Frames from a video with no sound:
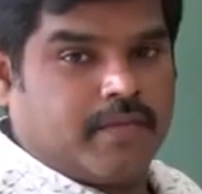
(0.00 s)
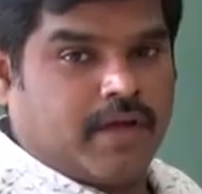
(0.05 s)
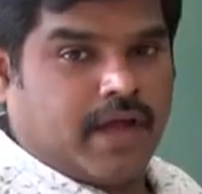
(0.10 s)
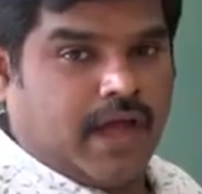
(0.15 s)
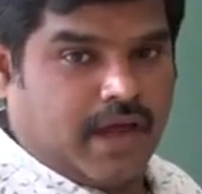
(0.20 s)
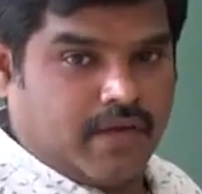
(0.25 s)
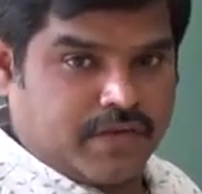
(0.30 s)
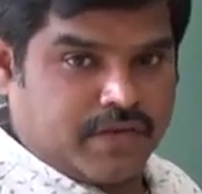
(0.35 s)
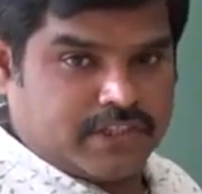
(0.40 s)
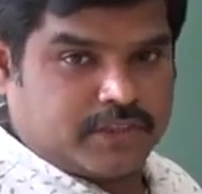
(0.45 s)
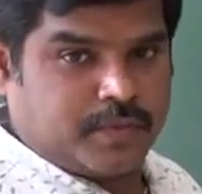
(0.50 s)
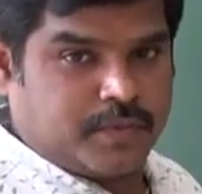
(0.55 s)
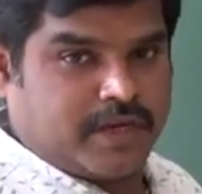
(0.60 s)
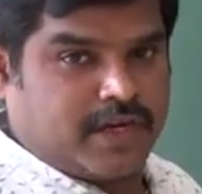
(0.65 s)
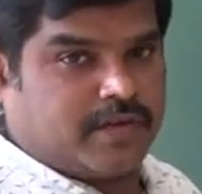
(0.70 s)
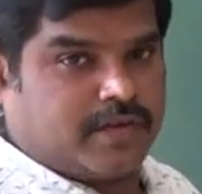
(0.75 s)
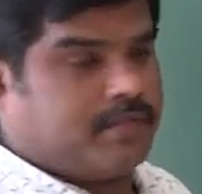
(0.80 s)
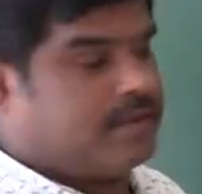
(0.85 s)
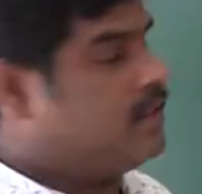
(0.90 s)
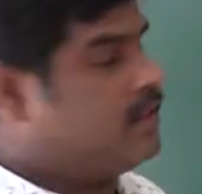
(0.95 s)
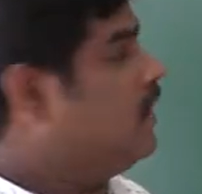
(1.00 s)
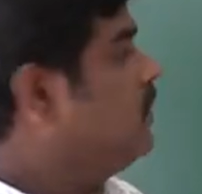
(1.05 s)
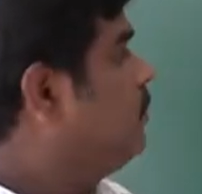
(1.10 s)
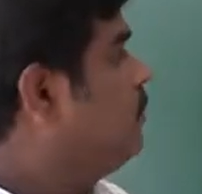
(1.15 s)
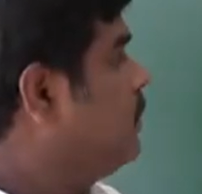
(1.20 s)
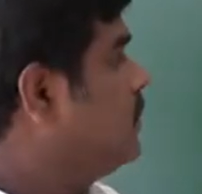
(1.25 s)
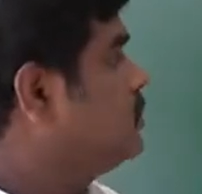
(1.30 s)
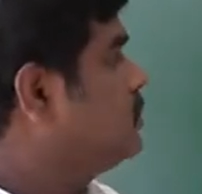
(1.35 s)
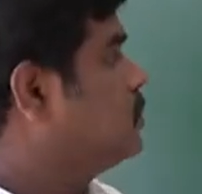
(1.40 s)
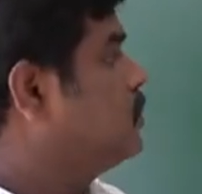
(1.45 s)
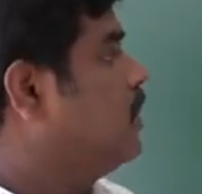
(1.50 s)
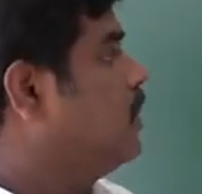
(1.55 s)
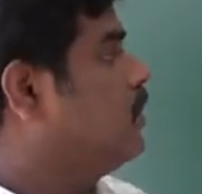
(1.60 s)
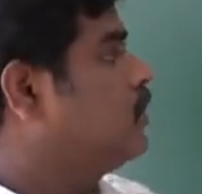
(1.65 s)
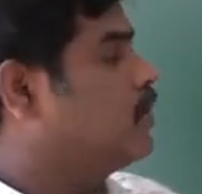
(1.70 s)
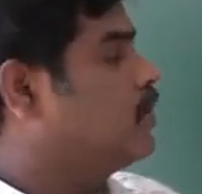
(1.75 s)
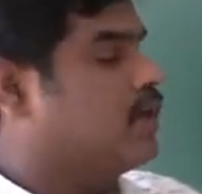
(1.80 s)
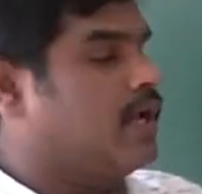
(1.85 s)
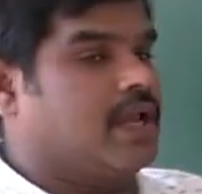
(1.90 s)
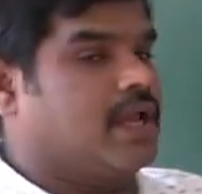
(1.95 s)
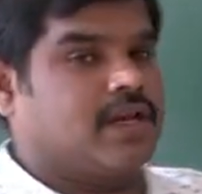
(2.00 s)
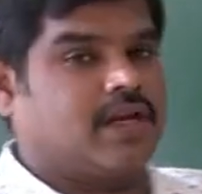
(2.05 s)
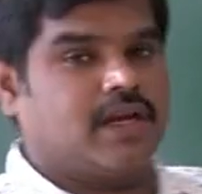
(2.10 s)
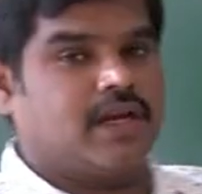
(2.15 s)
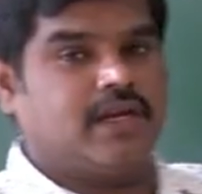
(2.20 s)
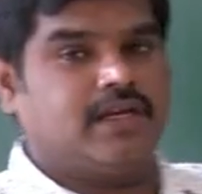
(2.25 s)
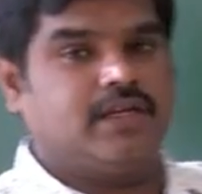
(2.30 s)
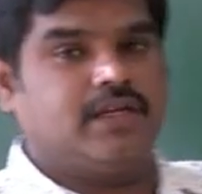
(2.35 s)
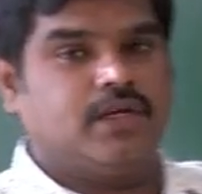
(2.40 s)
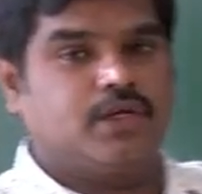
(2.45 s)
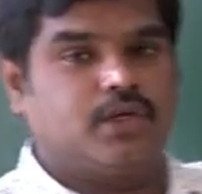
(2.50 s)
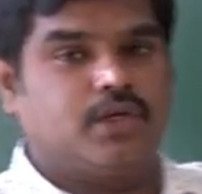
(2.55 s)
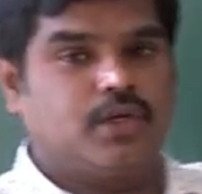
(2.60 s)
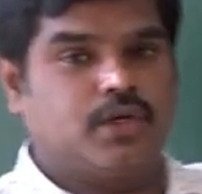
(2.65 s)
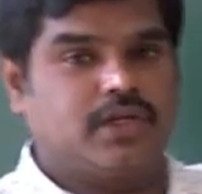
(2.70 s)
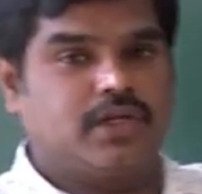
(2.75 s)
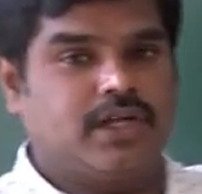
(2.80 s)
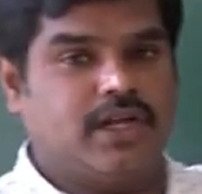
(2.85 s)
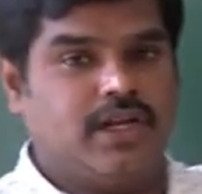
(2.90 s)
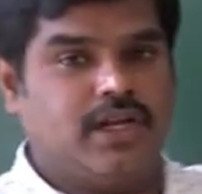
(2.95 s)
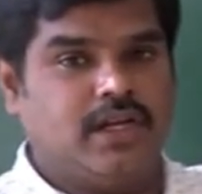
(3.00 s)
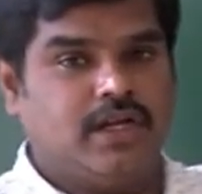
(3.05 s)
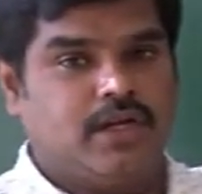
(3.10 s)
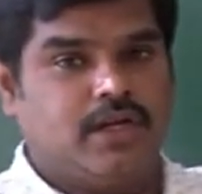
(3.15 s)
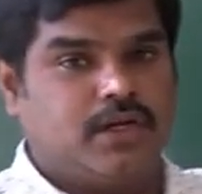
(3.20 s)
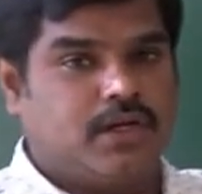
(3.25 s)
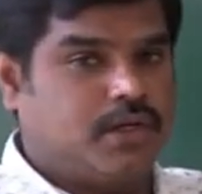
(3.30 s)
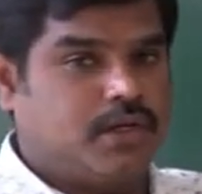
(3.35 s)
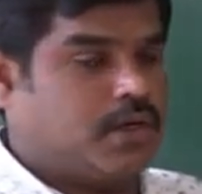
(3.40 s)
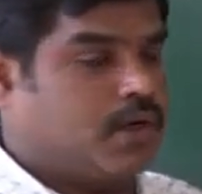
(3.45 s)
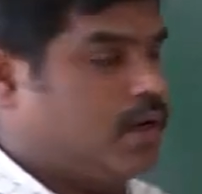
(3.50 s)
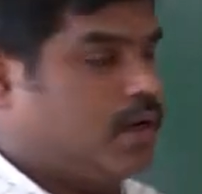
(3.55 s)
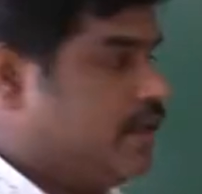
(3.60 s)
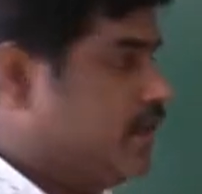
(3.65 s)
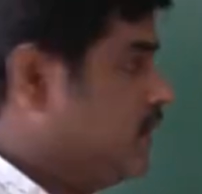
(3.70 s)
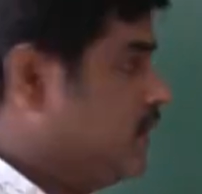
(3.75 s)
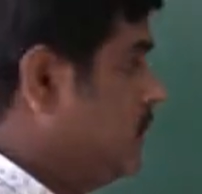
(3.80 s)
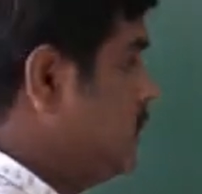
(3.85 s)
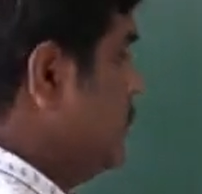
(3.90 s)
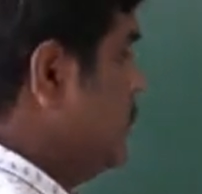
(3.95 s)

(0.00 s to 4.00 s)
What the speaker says: average period method, first you have to calculate total drawings.